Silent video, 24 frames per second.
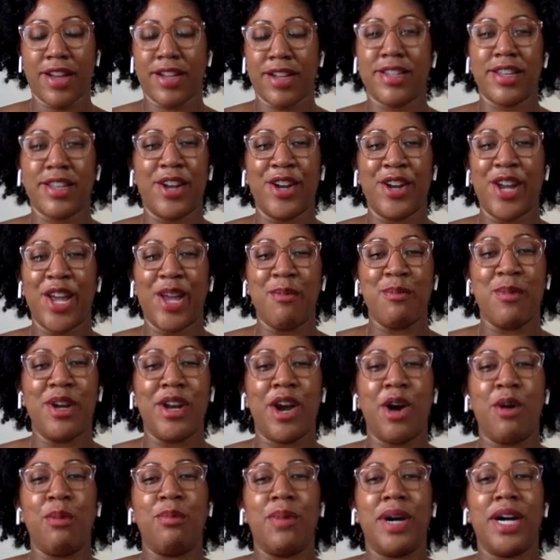can say her name,
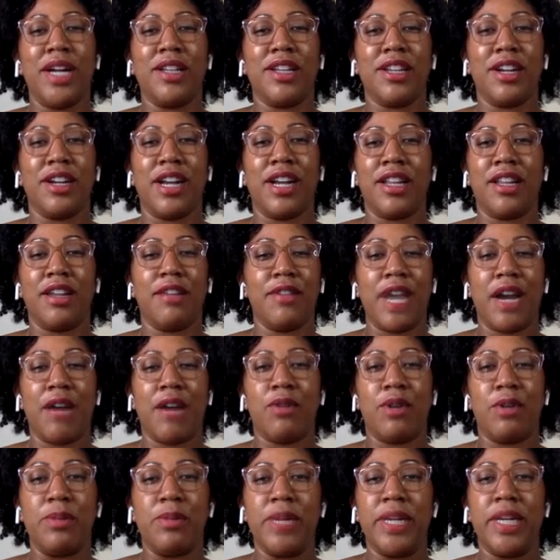Manon Butler. I love that
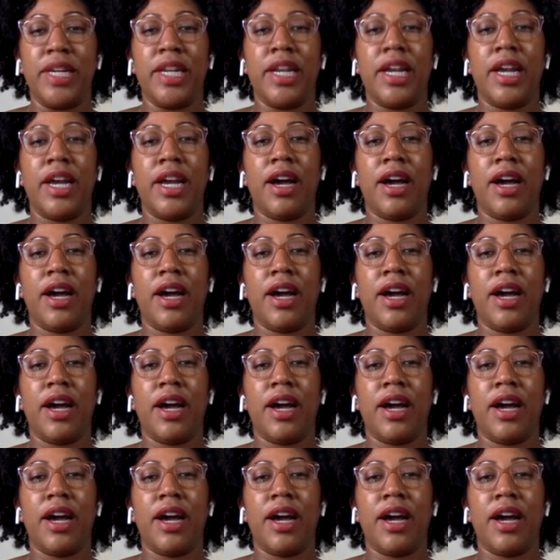woman.